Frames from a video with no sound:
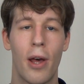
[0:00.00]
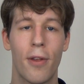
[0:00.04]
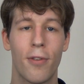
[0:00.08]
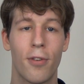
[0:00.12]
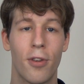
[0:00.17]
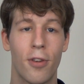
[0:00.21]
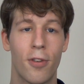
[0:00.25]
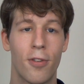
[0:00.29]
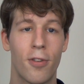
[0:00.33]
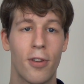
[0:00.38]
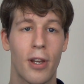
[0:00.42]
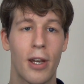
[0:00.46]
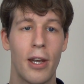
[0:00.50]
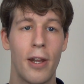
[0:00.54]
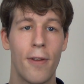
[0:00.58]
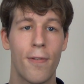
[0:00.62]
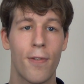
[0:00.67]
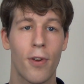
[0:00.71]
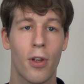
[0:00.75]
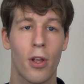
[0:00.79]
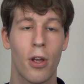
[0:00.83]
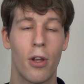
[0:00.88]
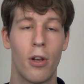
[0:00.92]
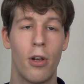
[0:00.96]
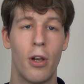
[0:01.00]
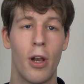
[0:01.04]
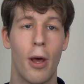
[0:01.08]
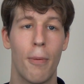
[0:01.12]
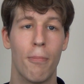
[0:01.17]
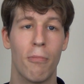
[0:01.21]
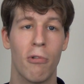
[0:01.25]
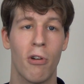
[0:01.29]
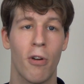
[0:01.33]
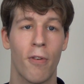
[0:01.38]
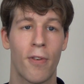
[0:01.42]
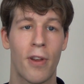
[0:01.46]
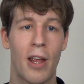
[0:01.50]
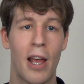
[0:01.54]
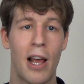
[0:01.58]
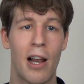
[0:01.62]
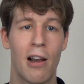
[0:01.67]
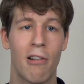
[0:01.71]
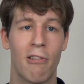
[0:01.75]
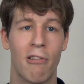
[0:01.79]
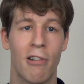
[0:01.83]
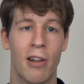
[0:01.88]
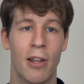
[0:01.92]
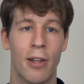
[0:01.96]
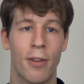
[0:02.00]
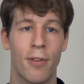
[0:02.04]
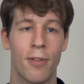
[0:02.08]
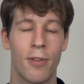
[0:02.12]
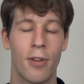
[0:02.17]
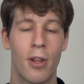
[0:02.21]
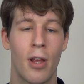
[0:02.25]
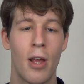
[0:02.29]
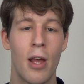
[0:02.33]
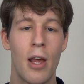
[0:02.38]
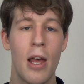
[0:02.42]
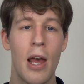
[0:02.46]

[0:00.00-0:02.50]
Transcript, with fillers: has a significant number of calories,